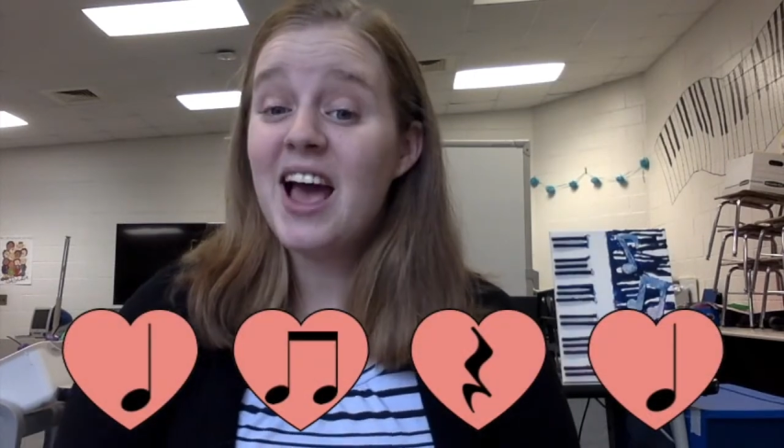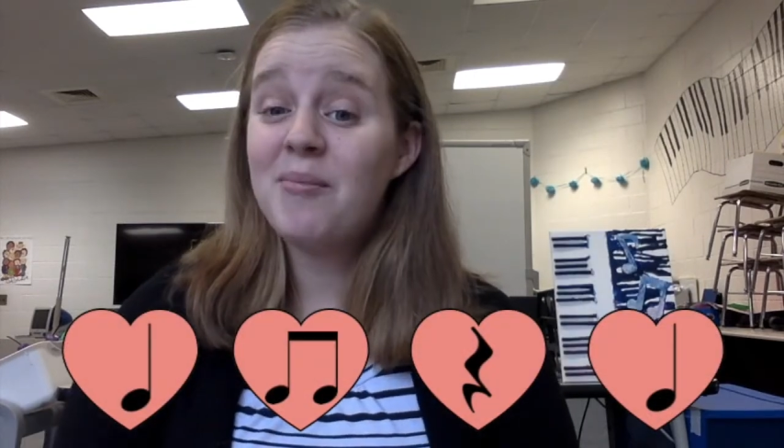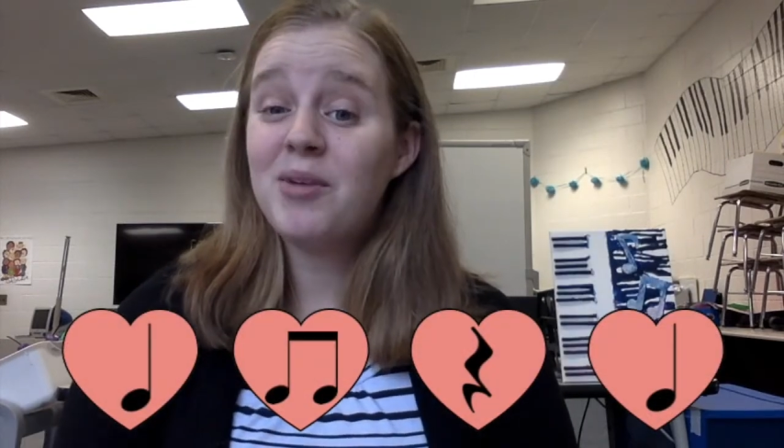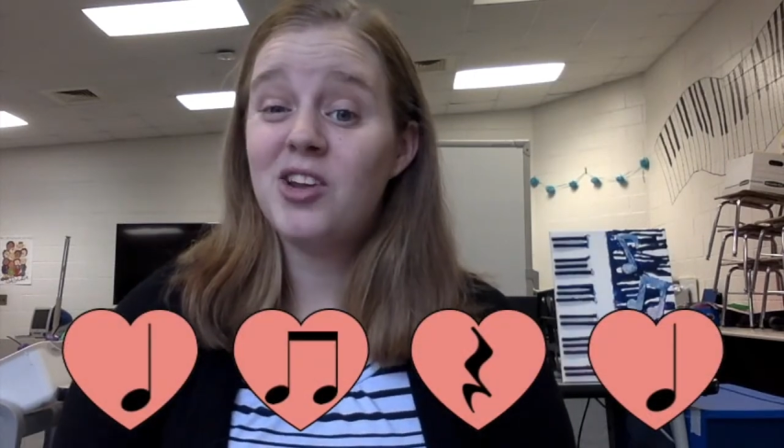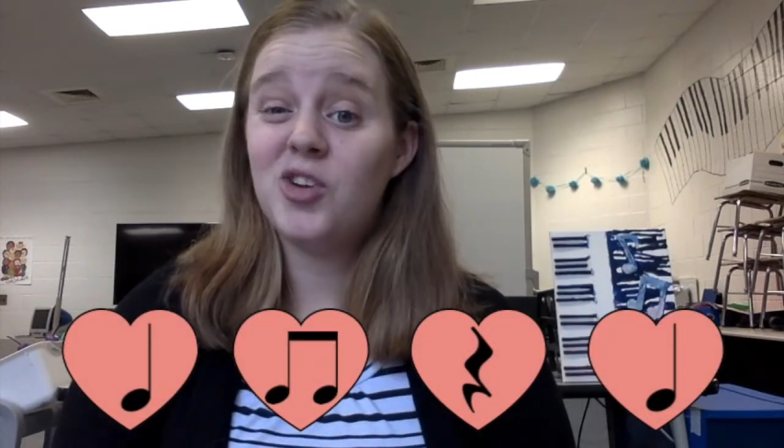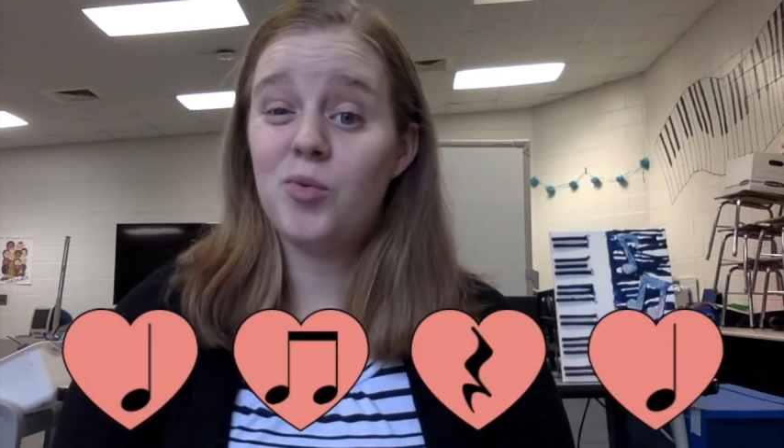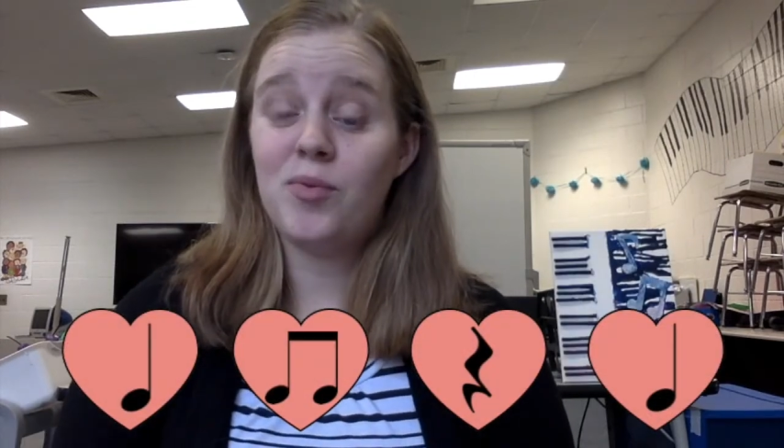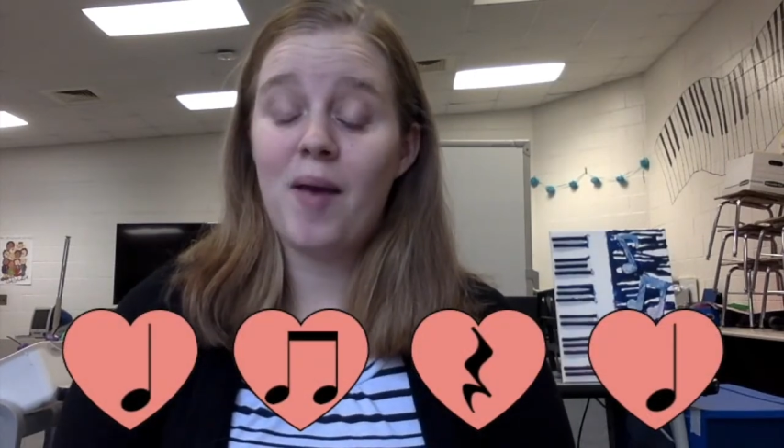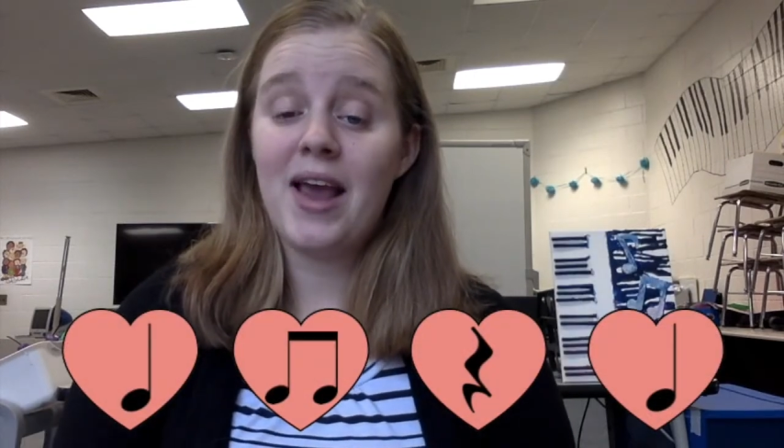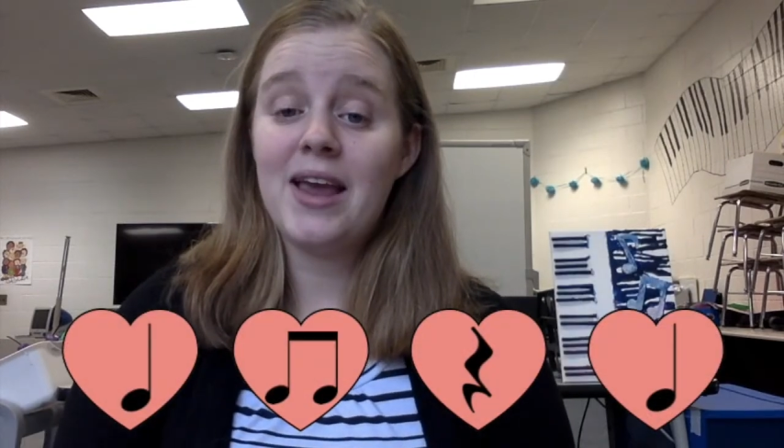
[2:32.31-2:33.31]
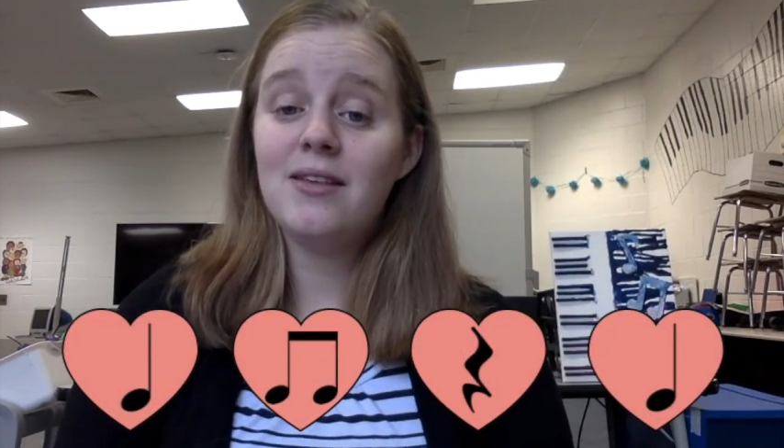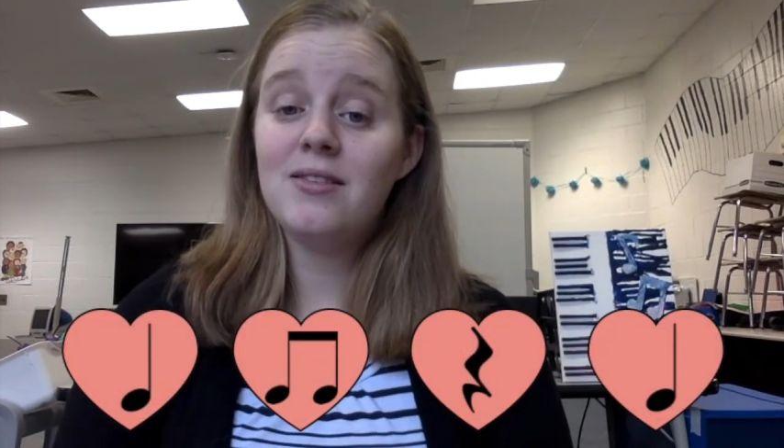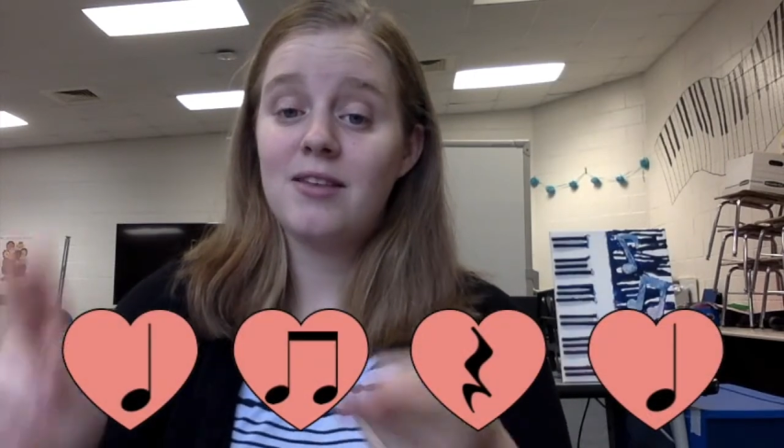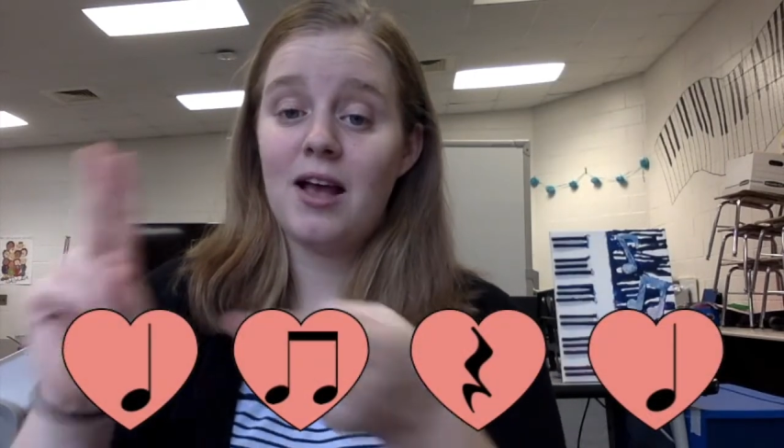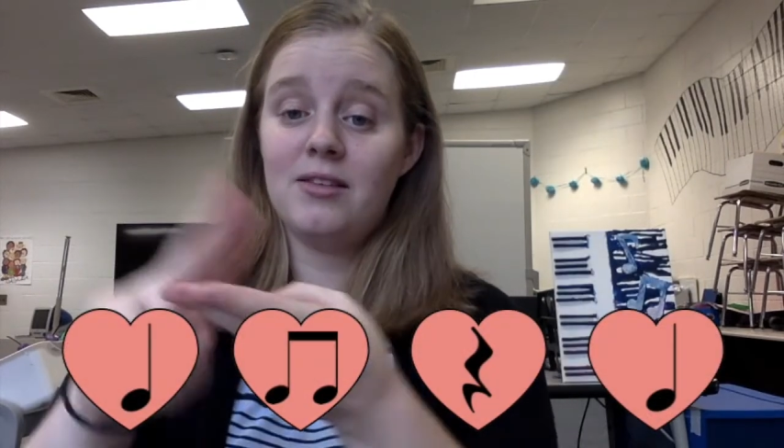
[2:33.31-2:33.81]
I'm going to do it with my hand
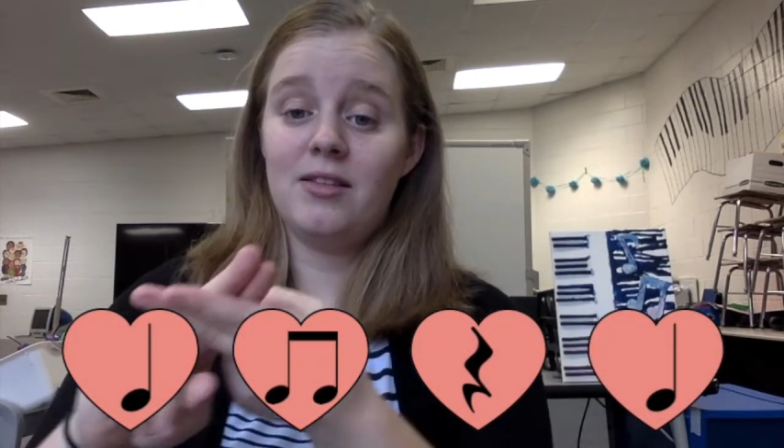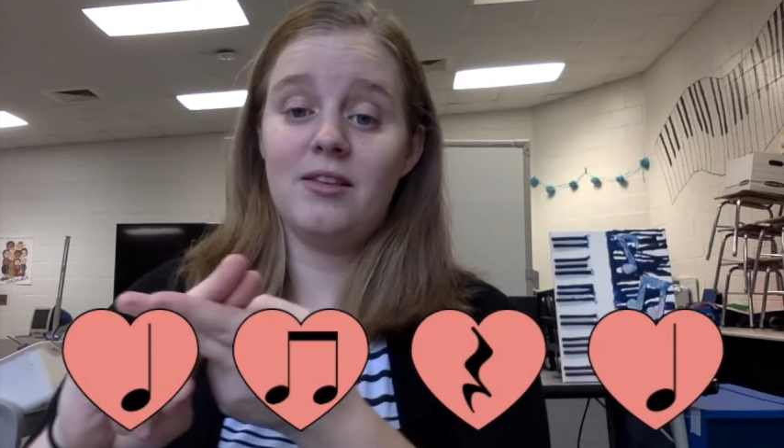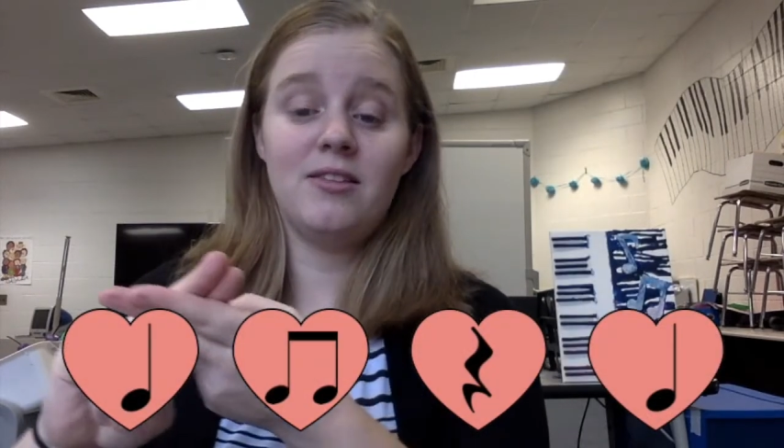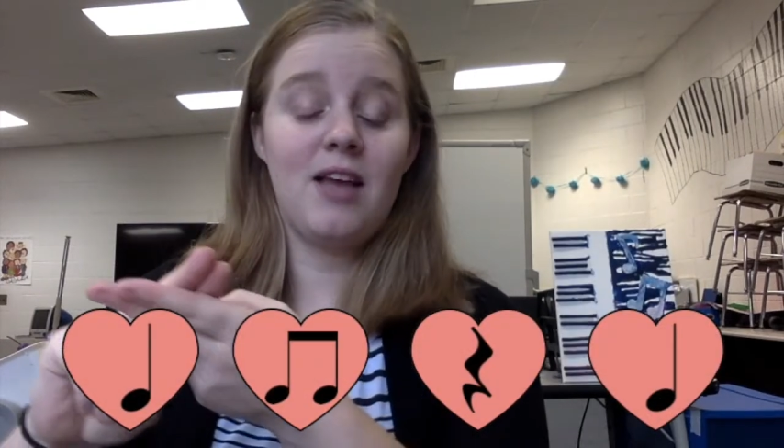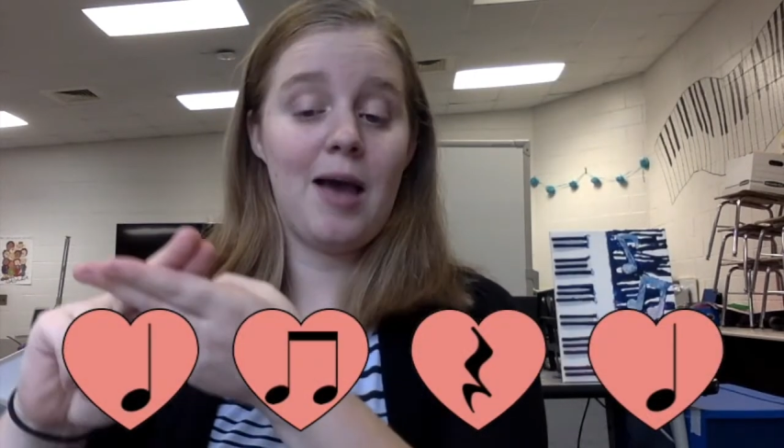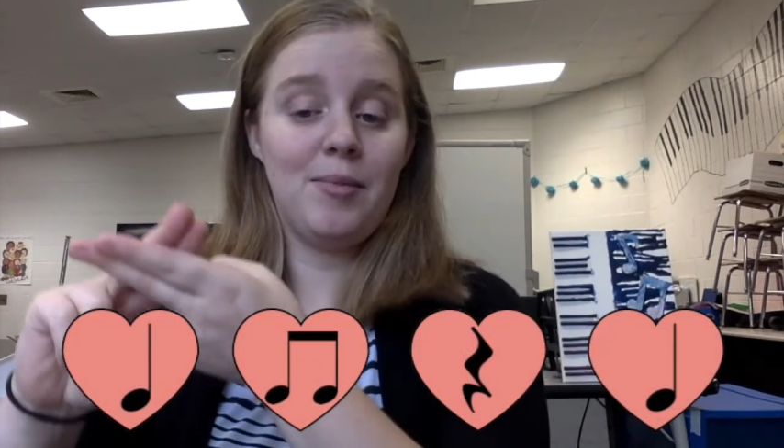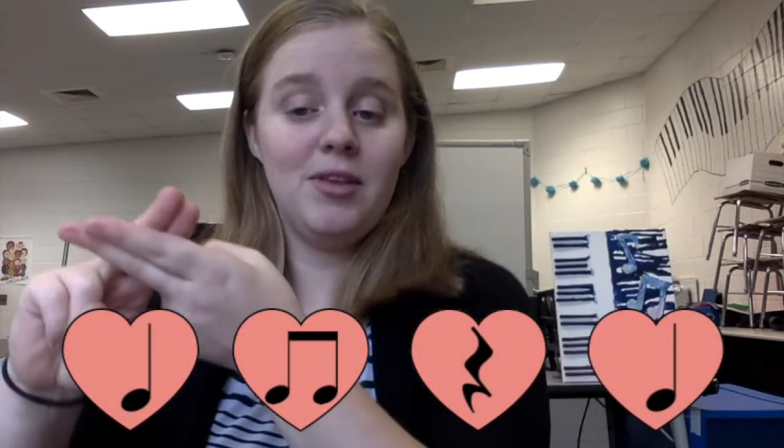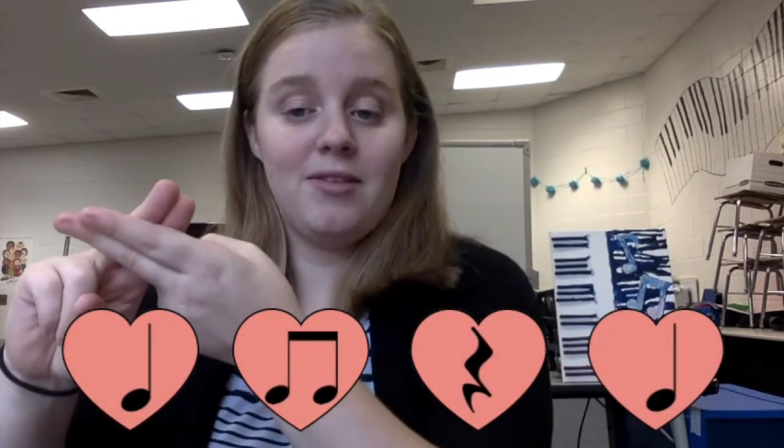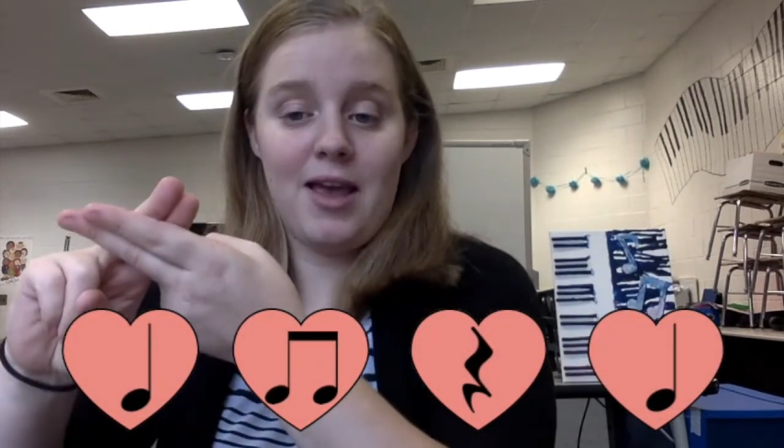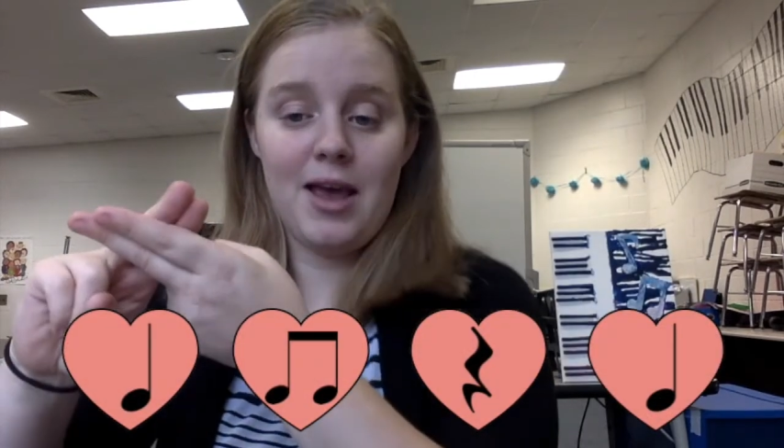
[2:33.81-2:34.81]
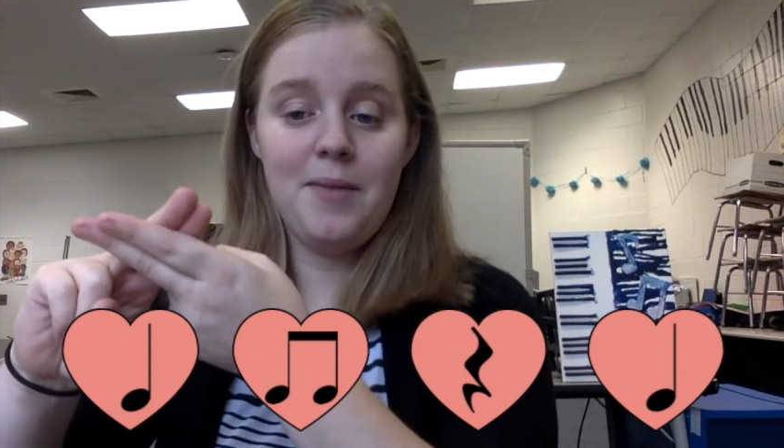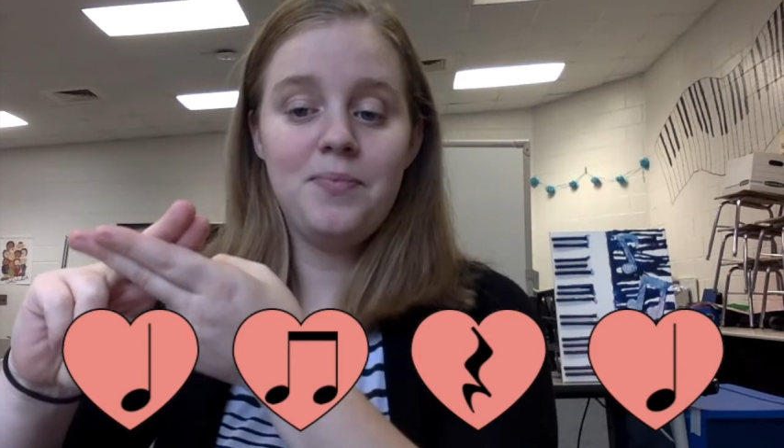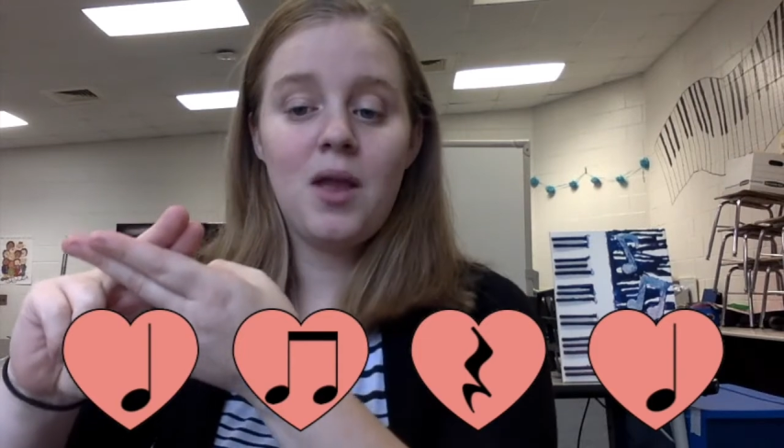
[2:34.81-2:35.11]
signs this time and say it.